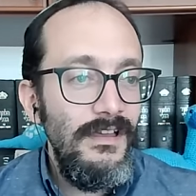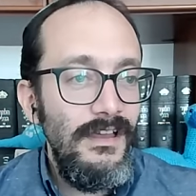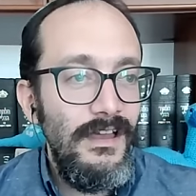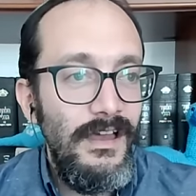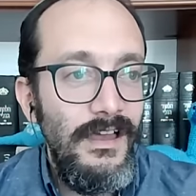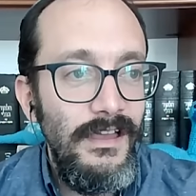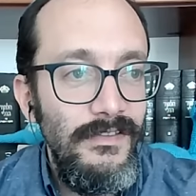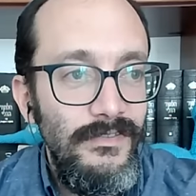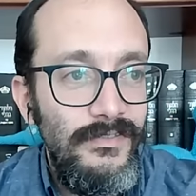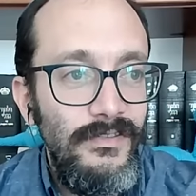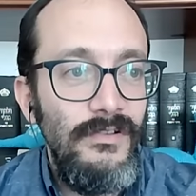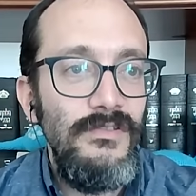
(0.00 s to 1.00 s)
Uh,
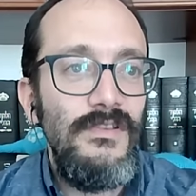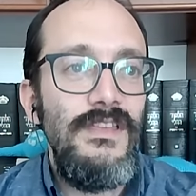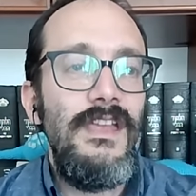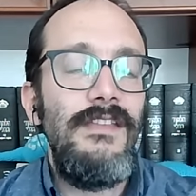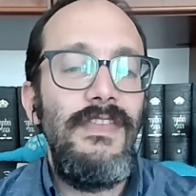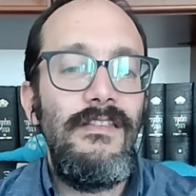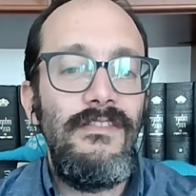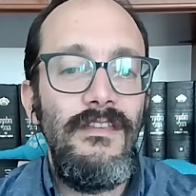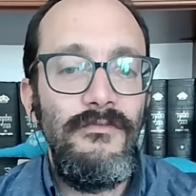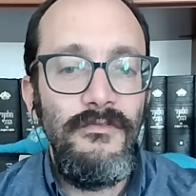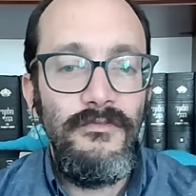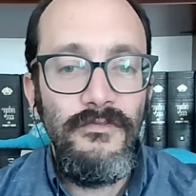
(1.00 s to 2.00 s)
so you can get that
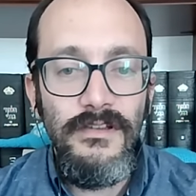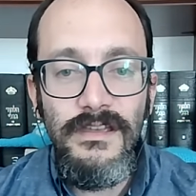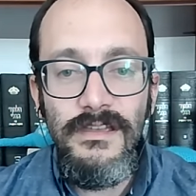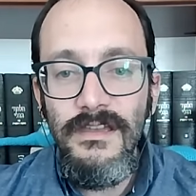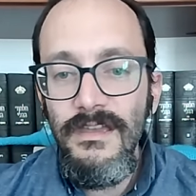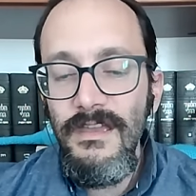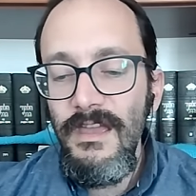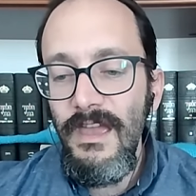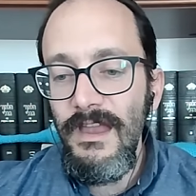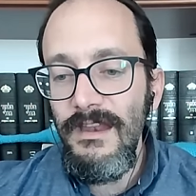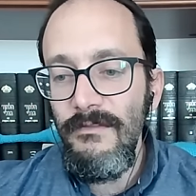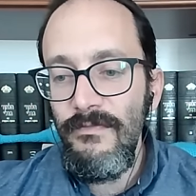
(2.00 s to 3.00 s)
stuff for free.
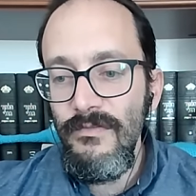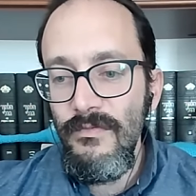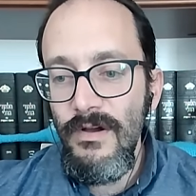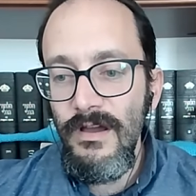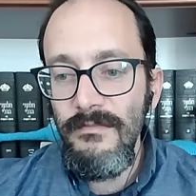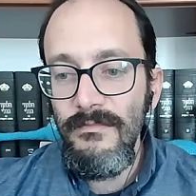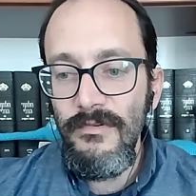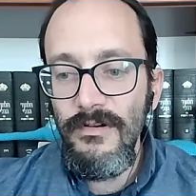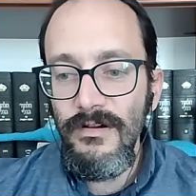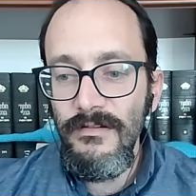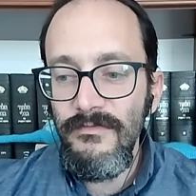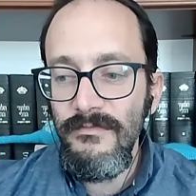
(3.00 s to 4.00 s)
And if you want
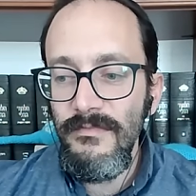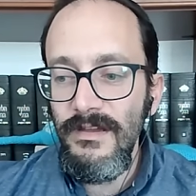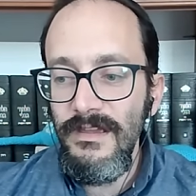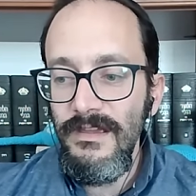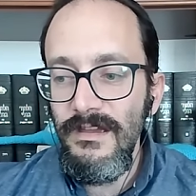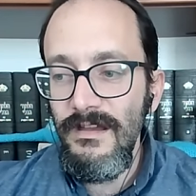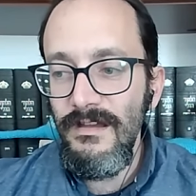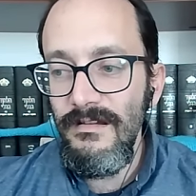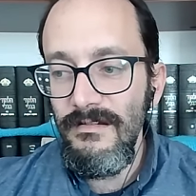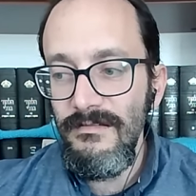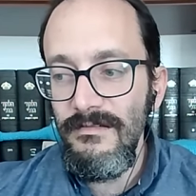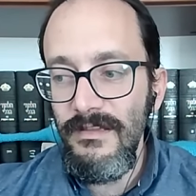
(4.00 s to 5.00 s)
more of my uh,
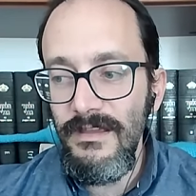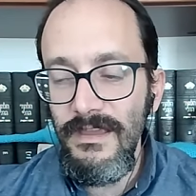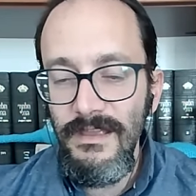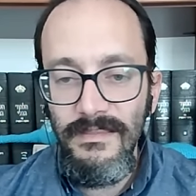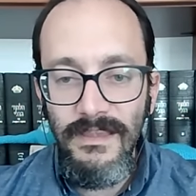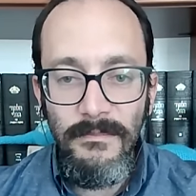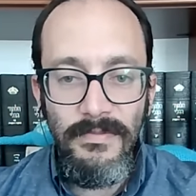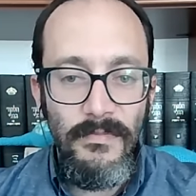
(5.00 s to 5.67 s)
like in-depth